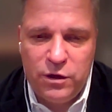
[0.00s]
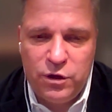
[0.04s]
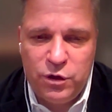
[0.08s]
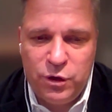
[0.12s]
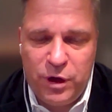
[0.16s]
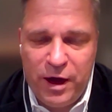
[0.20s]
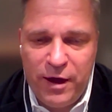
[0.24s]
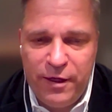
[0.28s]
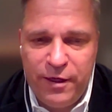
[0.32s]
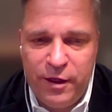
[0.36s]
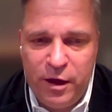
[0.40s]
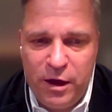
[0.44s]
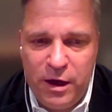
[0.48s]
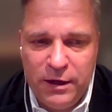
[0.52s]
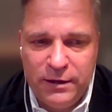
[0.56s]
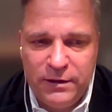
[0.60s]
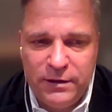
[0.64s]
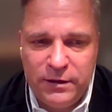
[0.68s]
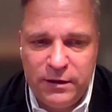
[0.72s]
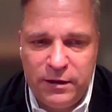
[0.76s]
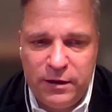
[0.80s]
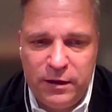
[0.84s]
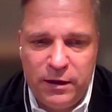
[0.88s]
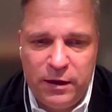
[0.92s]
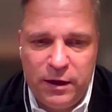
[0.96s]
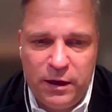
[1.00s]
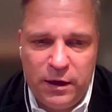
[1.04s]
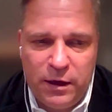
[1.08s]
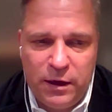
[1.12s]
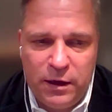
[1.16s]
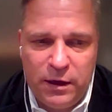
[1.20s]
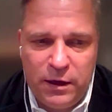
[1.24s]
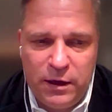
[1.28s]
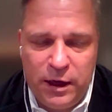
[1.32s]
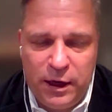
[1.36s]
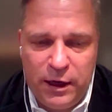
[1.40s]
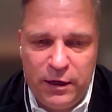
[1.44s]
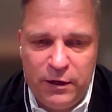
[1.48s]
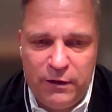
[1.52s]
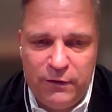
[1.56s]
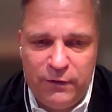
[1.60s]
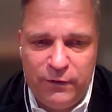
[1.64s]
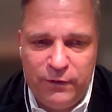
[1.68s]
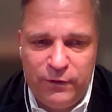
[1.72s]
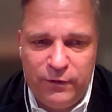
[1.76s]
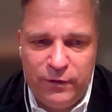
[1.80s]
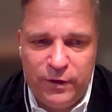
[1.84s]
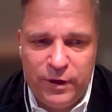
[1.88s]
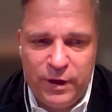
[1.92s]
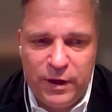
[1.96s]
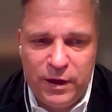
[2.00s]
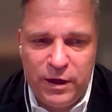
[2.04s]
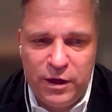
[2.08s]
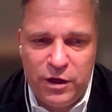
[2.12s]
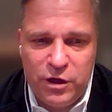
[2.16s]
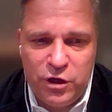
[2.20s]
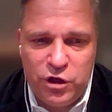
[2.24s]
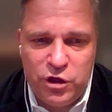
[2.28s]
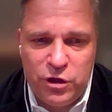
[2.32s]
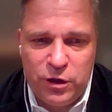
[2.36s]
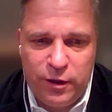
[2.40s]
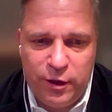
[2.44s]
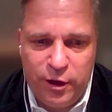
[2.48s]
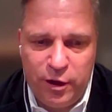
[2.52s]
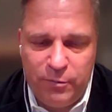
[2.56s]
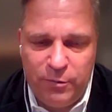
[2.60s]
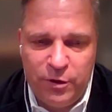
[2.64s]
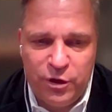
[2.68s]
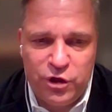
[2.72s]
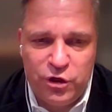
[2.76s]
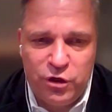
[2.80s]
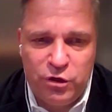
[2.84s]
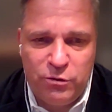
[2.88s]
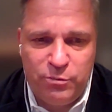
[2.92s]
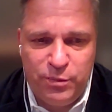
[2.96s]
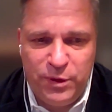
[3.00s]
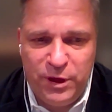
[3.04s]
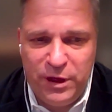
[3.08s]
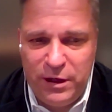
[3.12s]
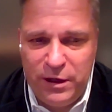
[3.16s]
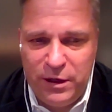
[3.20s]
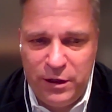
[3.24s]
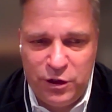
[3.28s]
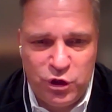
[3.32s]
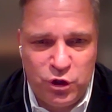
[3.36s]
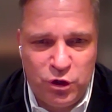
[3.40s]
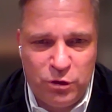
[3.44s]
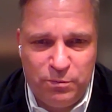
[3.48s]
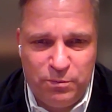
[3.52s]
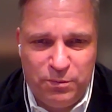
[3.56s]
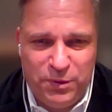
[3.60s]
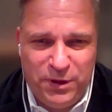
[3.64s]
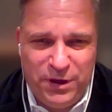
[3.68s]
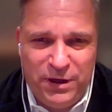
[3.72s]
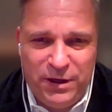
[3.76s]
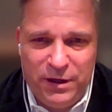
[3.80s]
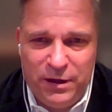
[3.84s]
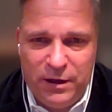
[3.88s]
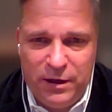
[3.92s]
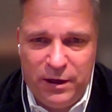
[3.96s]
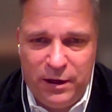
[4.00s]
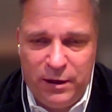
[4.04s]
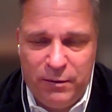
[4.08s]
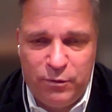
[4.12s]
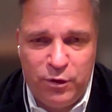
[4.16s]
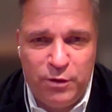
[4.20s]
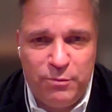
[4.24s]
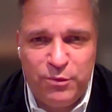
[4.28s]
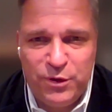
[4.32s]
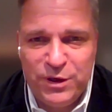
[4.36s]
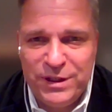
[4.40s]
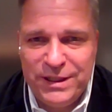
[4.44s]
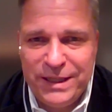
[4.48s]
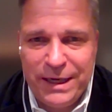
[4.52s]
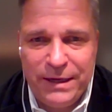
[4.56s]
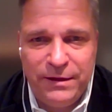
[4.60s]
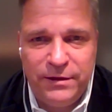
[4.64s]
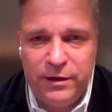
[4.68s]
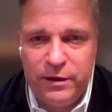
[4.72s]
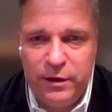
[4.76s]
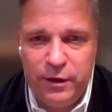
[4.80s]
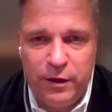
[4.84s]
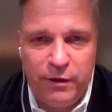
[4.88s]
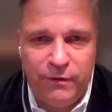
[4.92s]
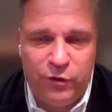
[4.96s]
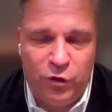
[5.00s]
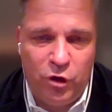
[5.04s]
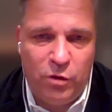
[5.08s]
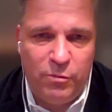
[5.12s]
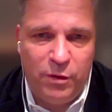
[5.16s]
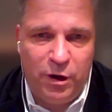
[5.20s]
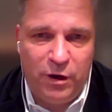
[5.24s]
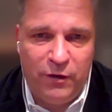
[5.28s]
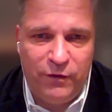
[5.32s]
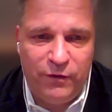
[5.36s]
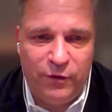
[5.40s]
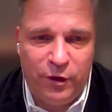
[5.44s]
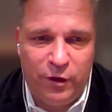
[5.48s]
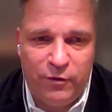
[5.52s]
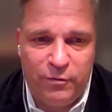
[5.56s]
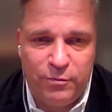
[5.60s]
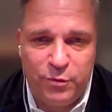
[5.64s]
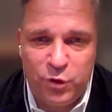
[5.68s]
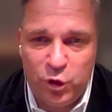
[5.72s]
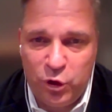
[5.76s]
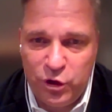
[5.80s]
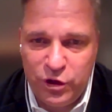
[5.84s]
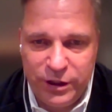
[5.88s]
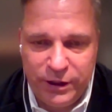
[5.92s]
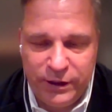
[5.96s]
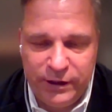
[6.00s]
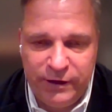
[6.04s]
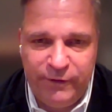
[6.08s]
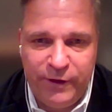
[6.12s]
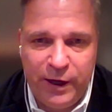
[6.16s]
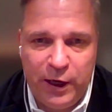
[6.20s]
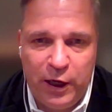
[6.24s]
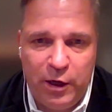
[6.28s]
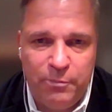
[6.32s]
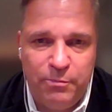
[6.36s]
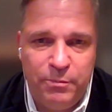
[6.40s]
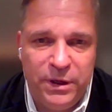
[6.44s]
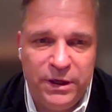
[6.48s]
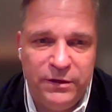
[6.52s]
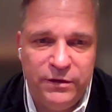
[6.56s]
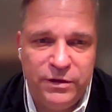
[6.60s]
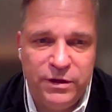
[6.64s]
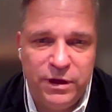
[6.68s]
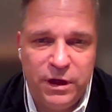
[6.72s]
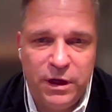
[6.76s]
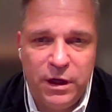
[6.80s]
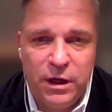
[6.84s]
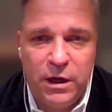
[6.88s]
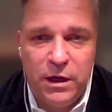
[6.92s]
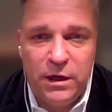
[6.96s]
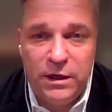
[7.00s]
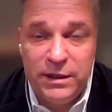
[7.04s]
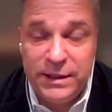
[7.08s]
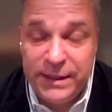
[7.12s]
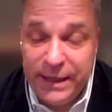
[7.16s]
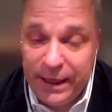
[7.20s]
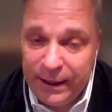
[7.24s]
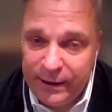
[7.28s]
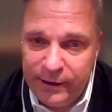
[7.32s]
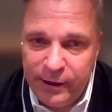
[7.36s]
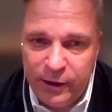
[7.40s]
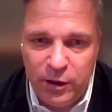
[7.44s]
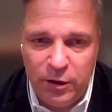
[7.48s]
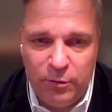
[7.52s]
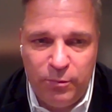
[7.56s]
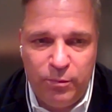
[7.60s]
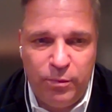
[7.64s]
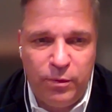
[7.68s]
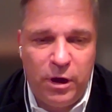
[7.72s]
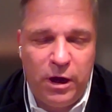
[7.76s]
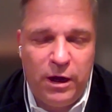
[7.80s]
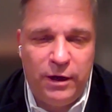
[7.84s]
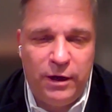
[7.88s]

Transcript: So I thought kind of geothermal should be represented in the form of project development, technical